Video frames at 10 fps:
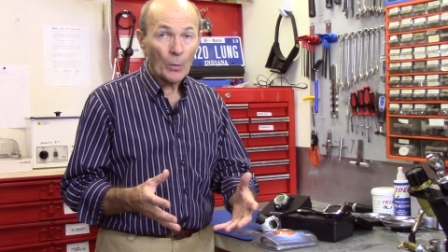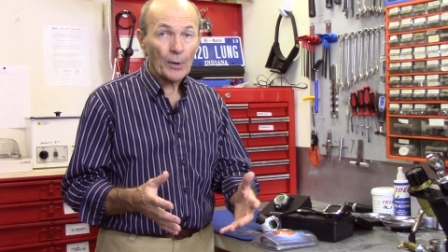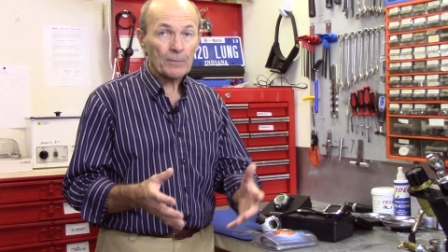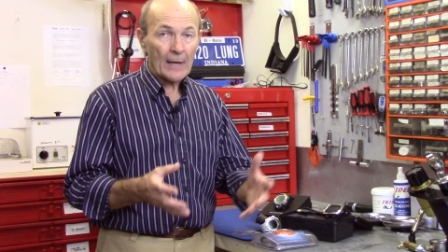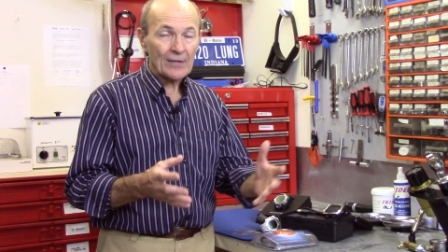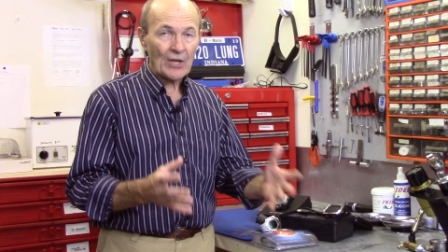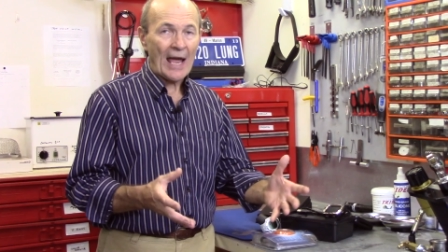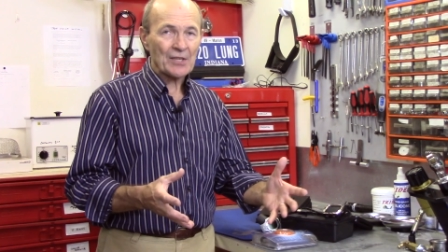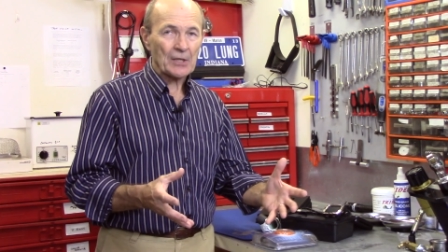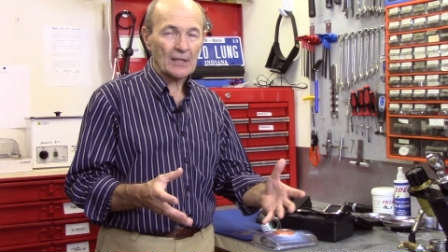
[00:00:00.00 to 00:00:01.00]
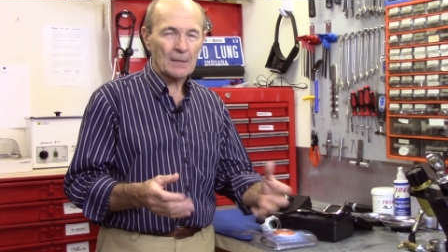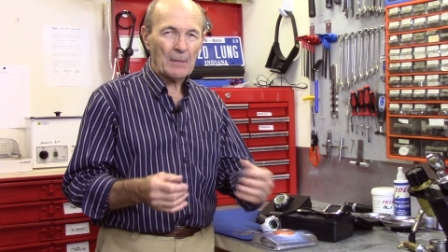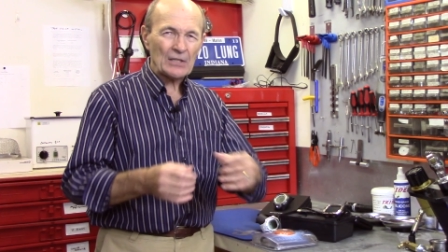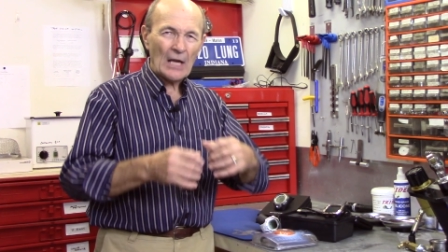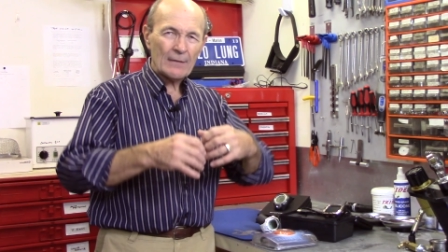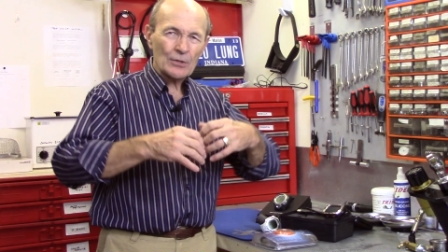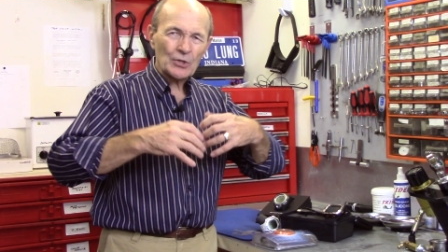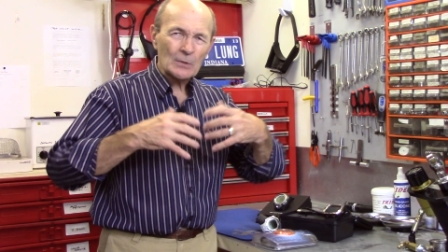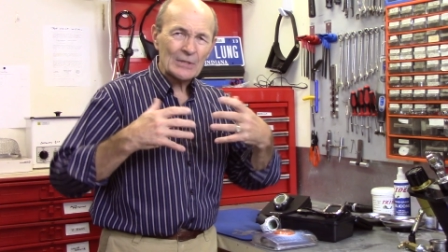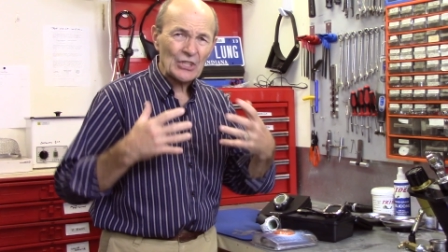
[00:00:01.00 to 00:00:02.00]
They're fantastic. They've made diving
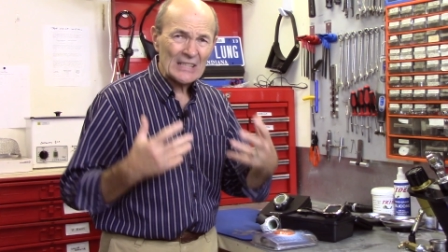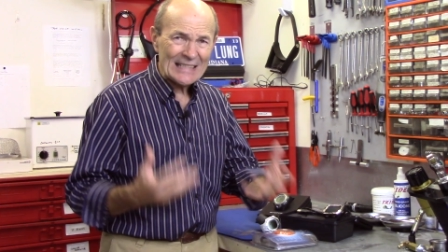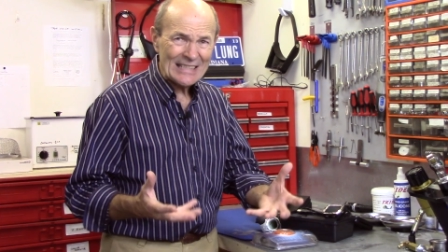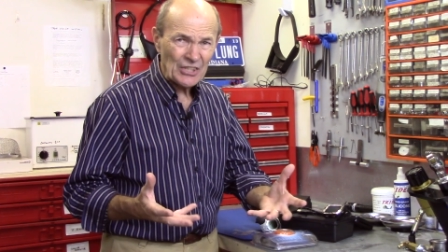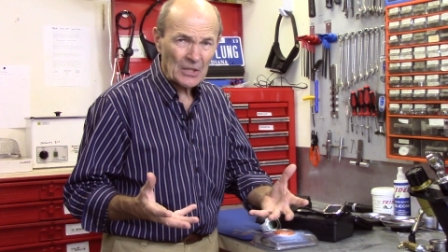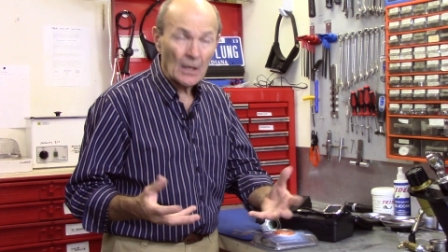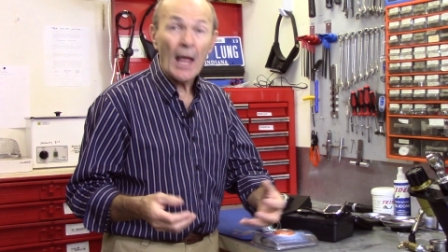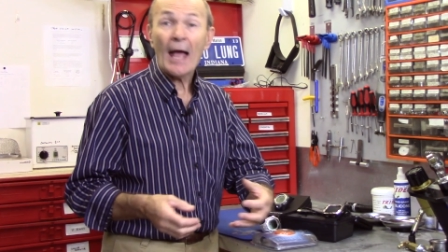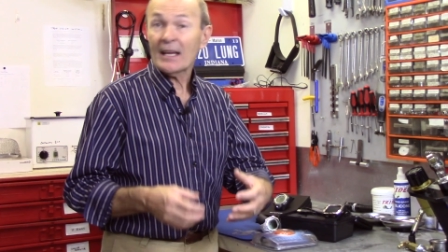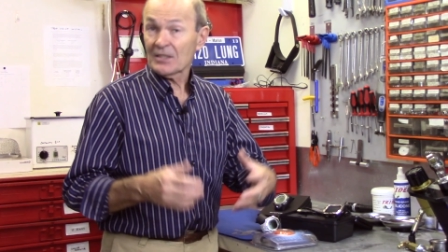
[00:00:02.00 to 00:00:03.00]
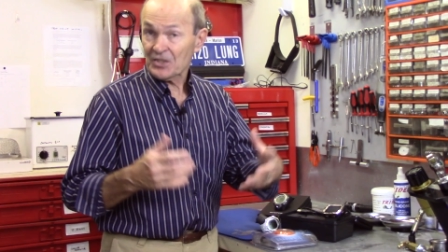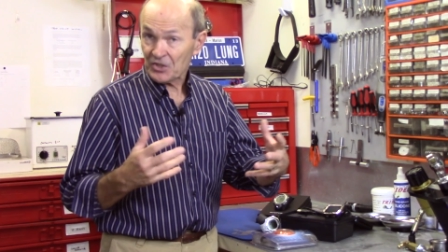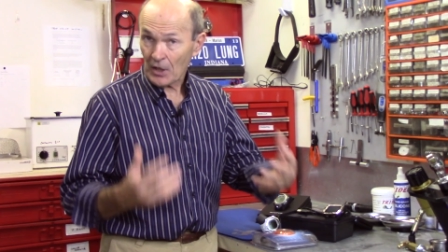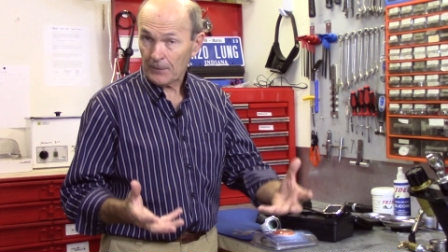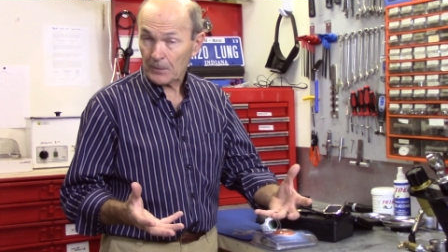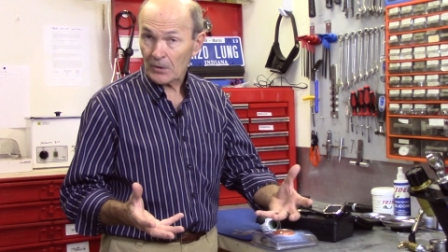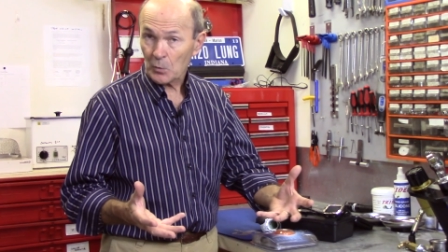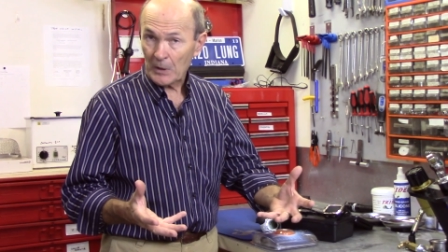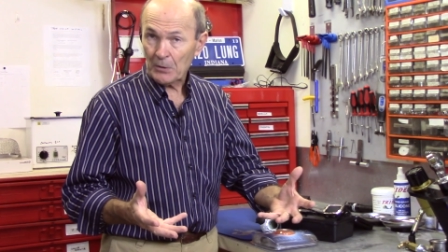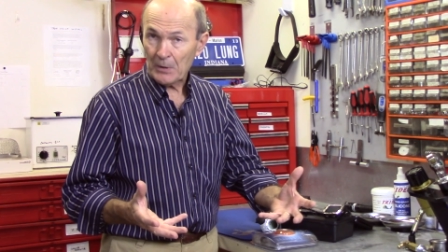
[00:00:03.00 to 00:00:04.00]
so much easier and safer
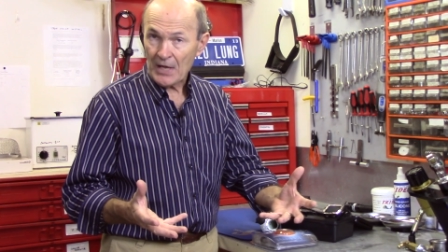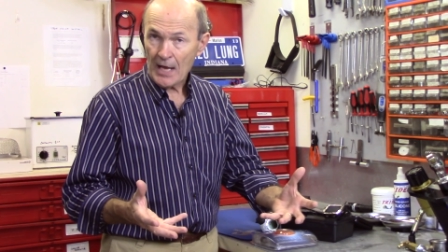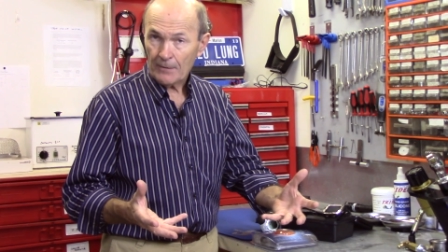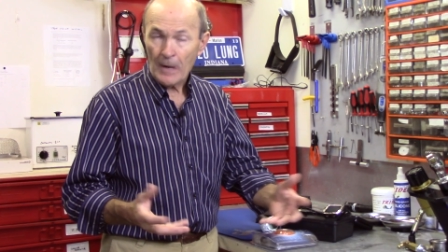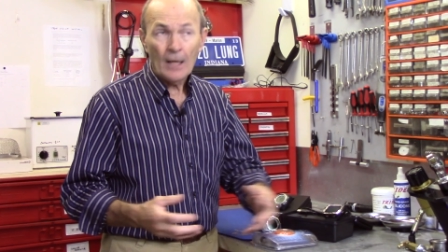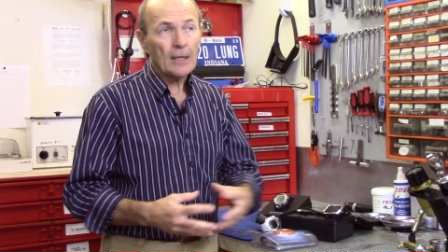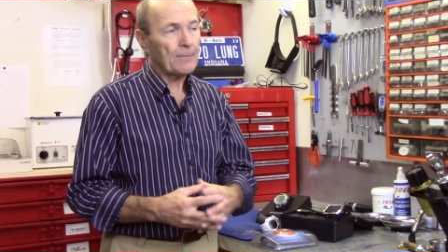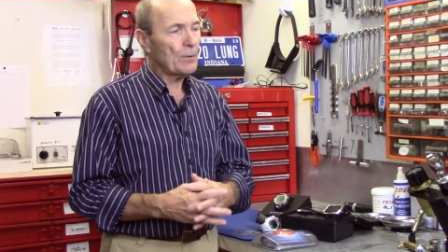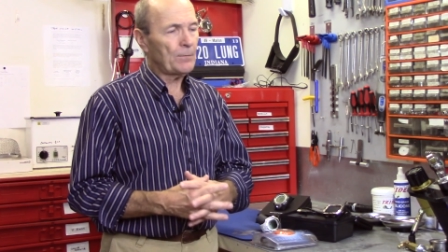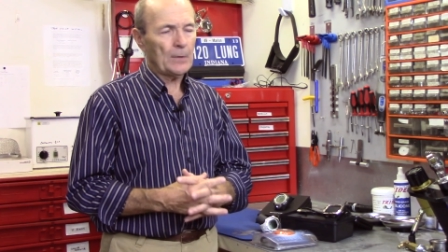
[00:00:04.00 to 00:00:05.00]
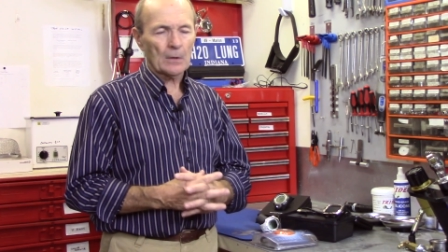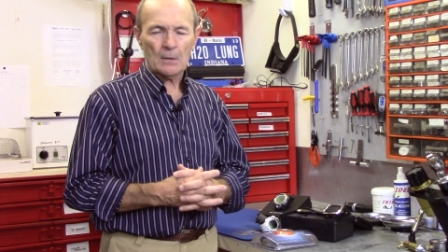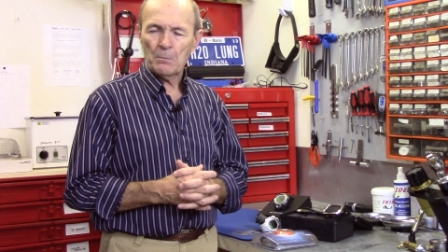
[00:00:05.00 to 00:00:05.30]
the reader already had. If you feel